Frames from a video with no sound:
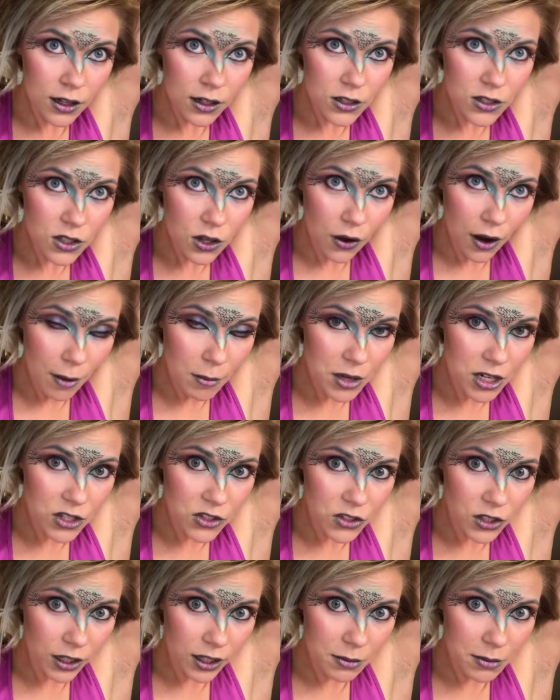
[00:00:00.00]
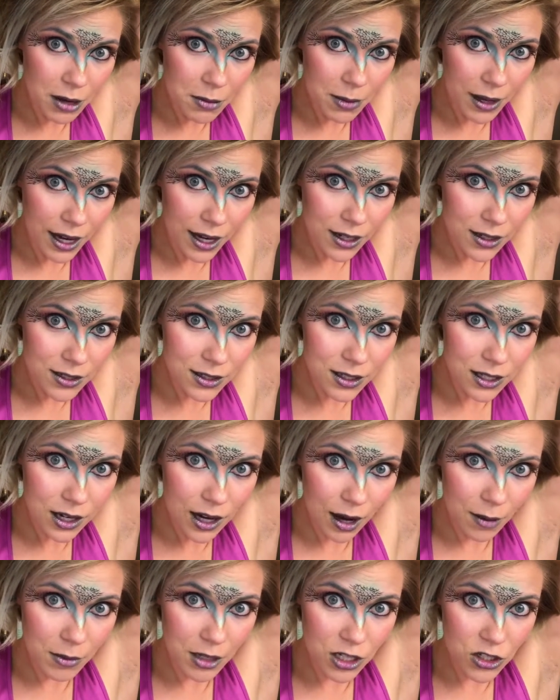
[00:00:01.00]
So I'm gonna start at my base,
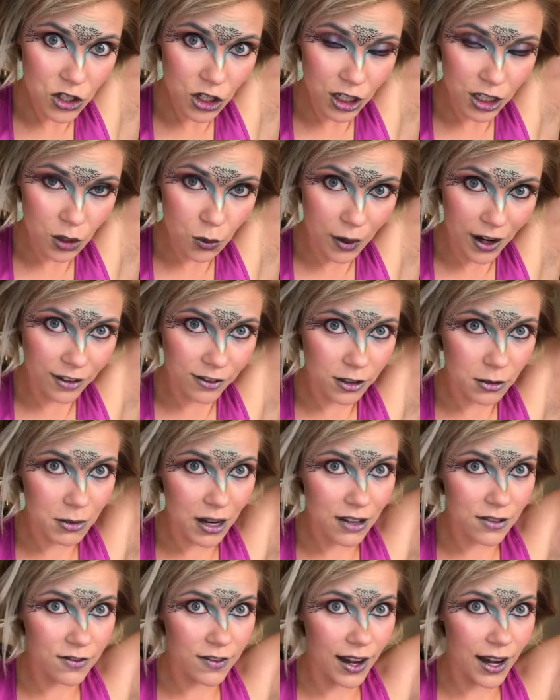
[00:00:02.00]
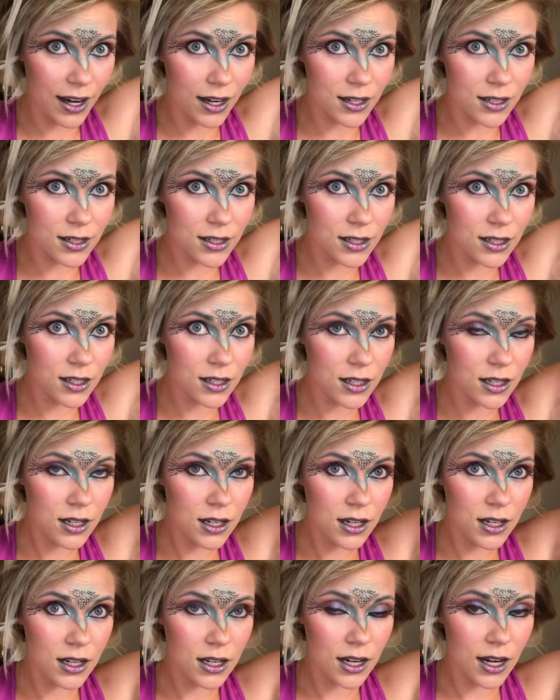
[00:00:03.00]
I'm gonna turn away from my face,
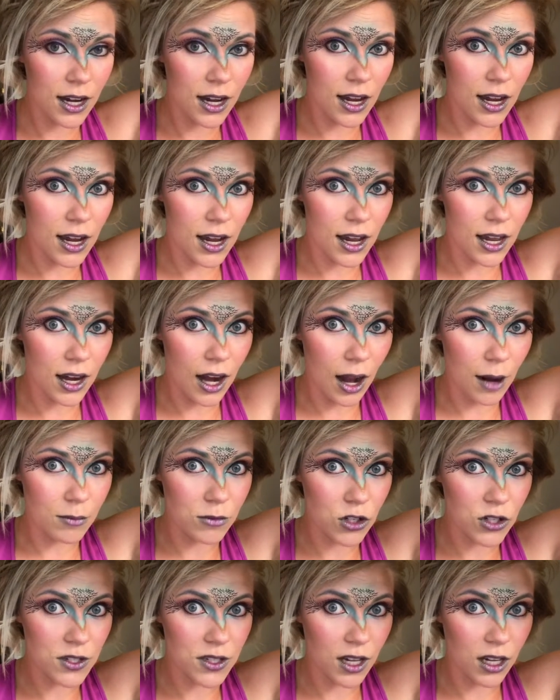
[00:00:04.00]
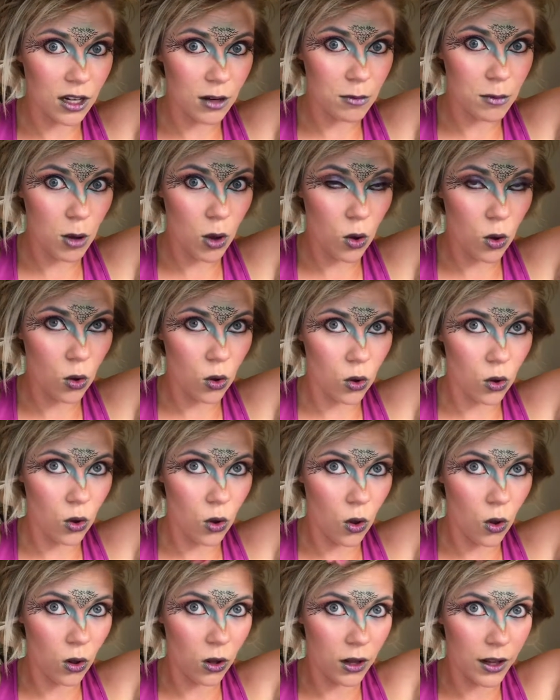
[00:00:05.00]
and I'm just gonna
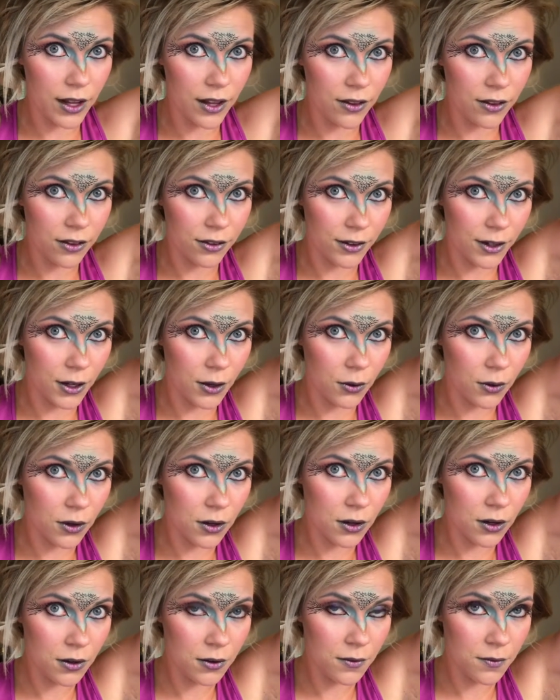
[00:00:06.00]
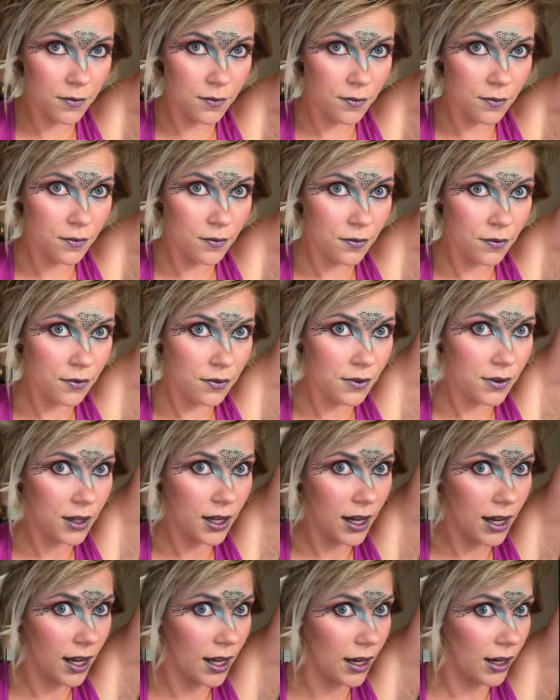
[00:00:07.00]
pull it through
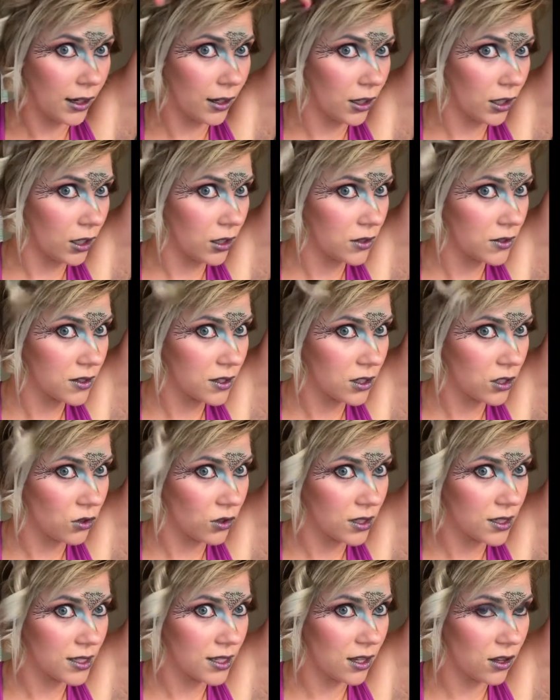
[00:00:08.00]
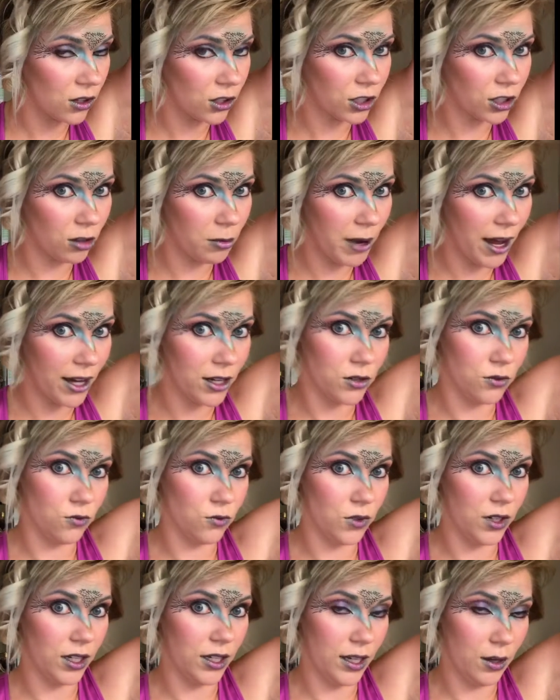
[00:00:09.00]
and it curls. You can see the curl
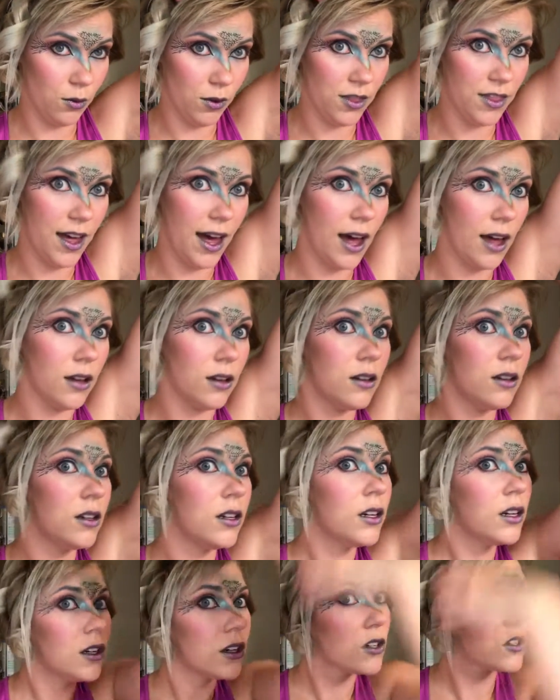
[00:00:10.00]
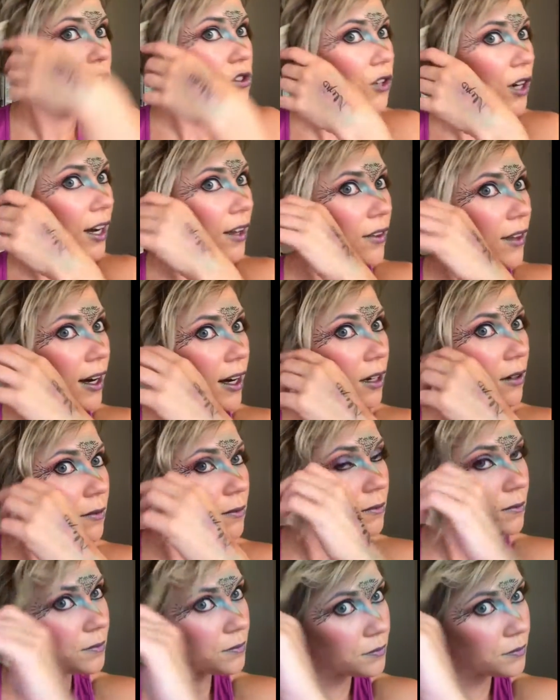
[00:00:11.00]
pattern really with that strand there.